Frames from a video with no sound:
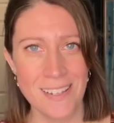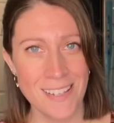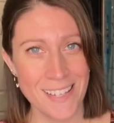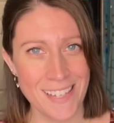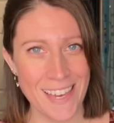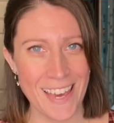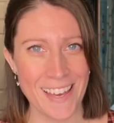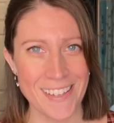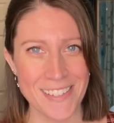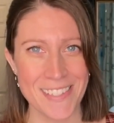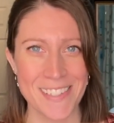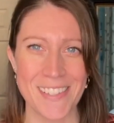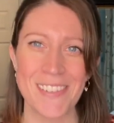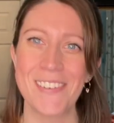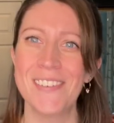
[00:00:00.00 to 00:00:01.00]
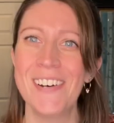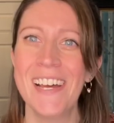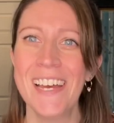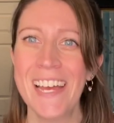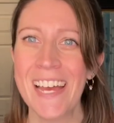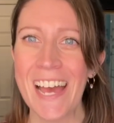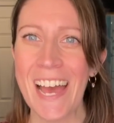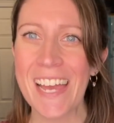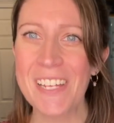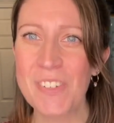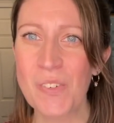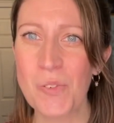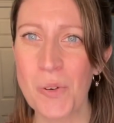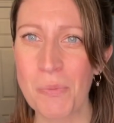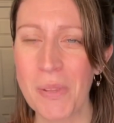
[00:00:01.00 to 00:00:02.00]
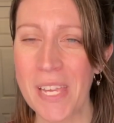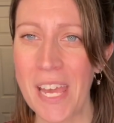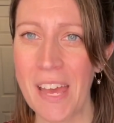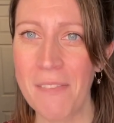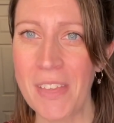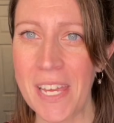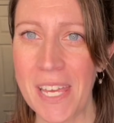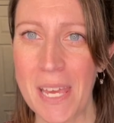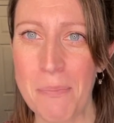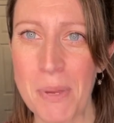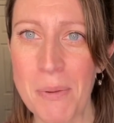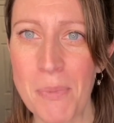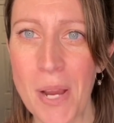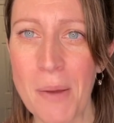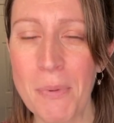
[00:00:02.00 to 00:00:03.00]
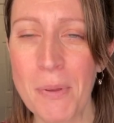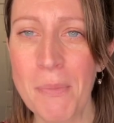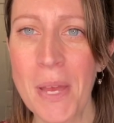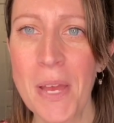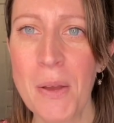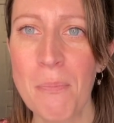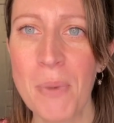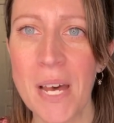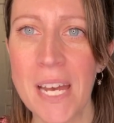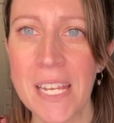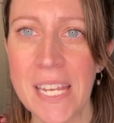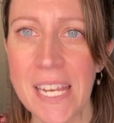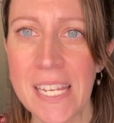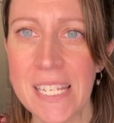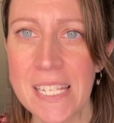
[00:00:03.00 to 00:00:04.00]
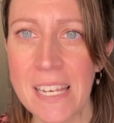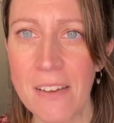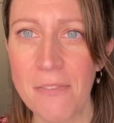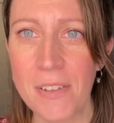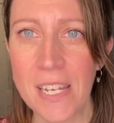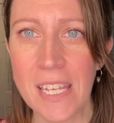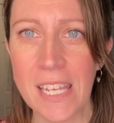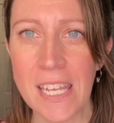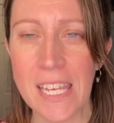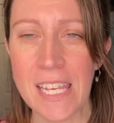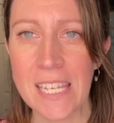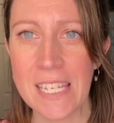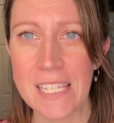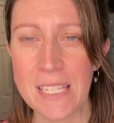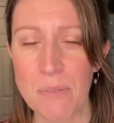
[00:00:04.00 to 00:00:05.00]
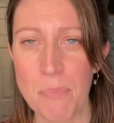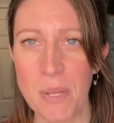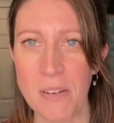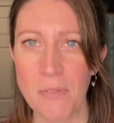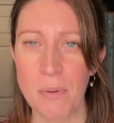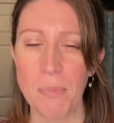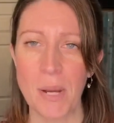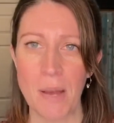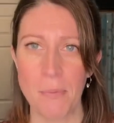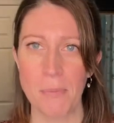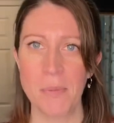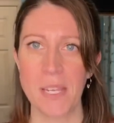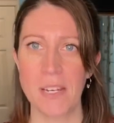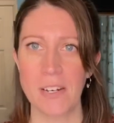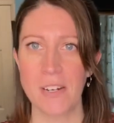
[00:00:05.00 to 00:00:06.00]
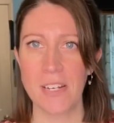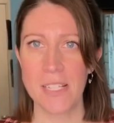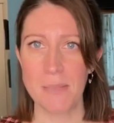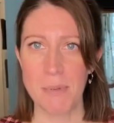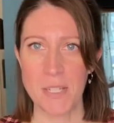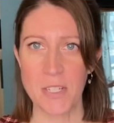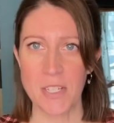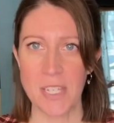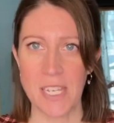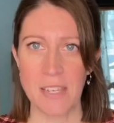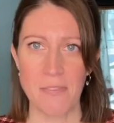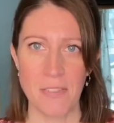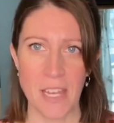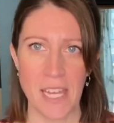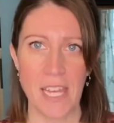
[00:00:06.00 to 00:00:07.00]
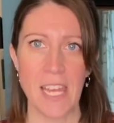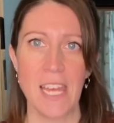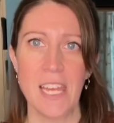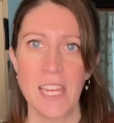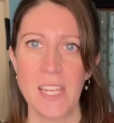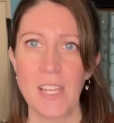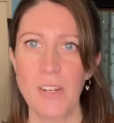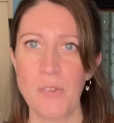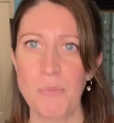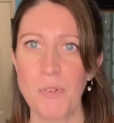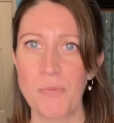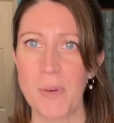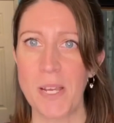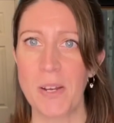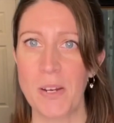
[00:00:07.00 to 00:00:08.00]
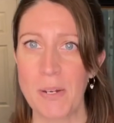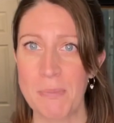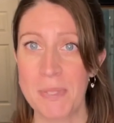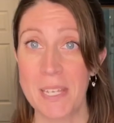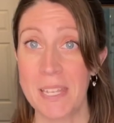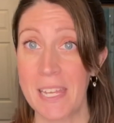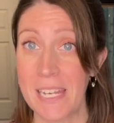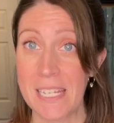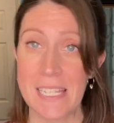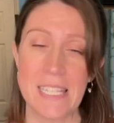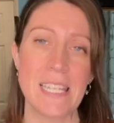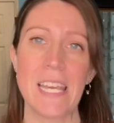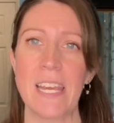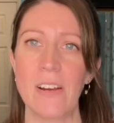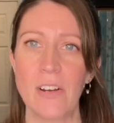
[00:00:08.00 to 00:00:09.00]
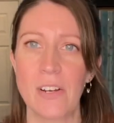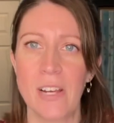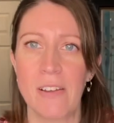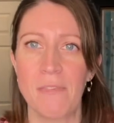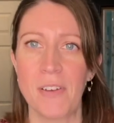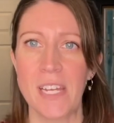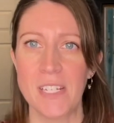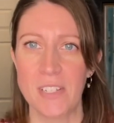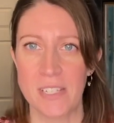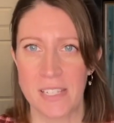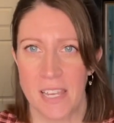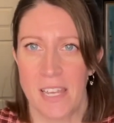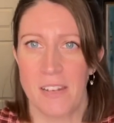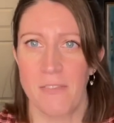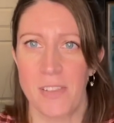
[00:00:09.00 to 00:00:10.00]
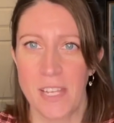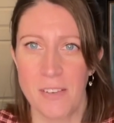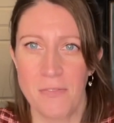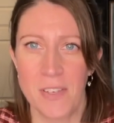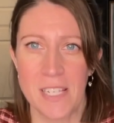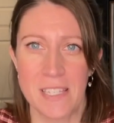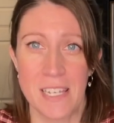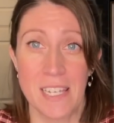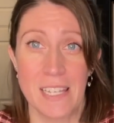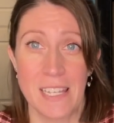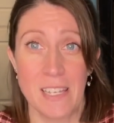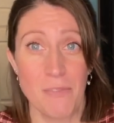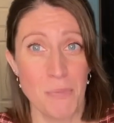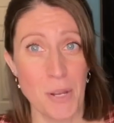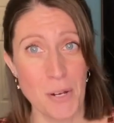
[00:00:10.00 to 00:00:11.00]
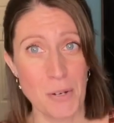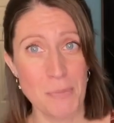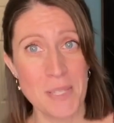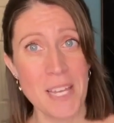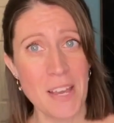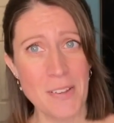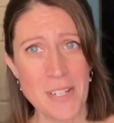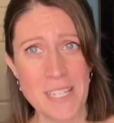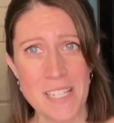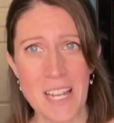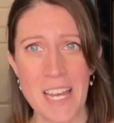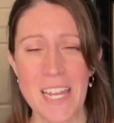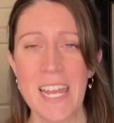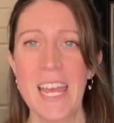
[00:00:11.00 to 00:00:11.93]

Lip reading: gal, so I don't normally have that gaping problem, but it definitely is a bit of a problem here, especially if I, move my arms and then it's there. If I just kind of like fix it and leave my arms down, it's not.